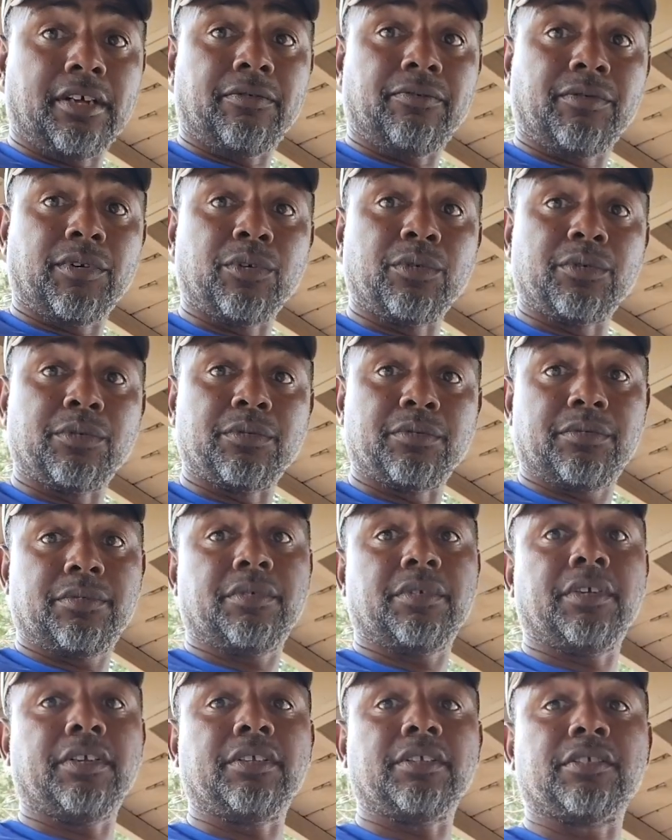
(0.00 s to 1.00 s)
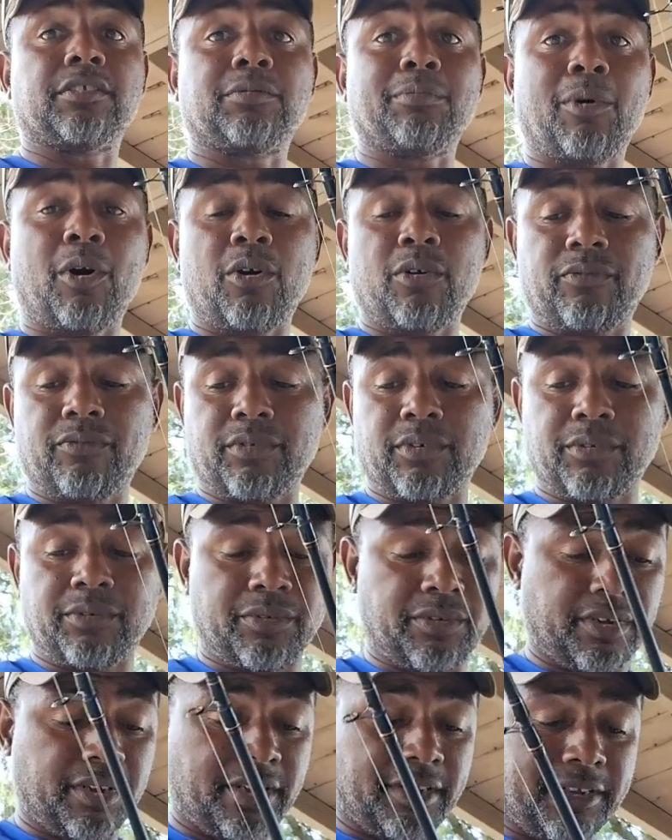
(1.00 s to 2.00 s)
fluke. It's a small
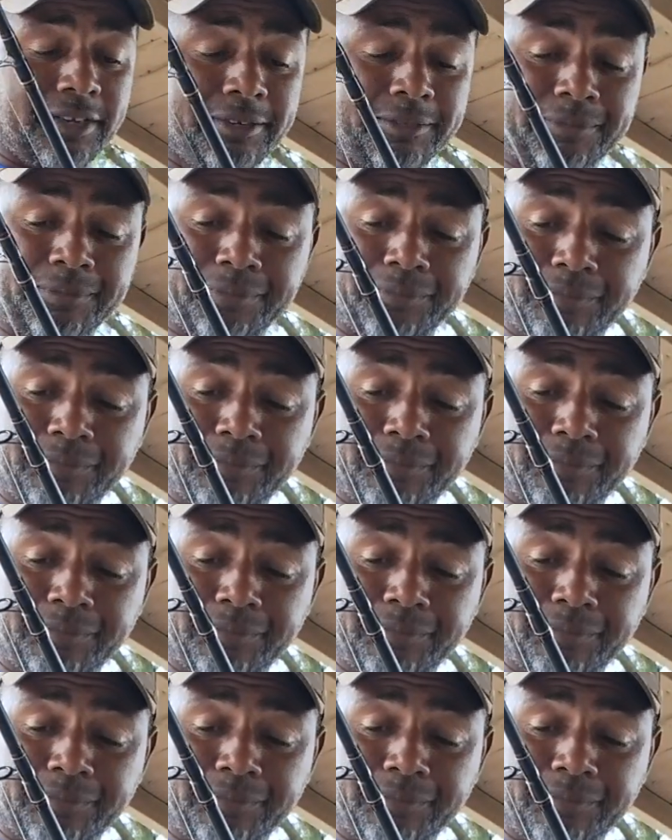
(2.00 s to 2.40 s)
fluke.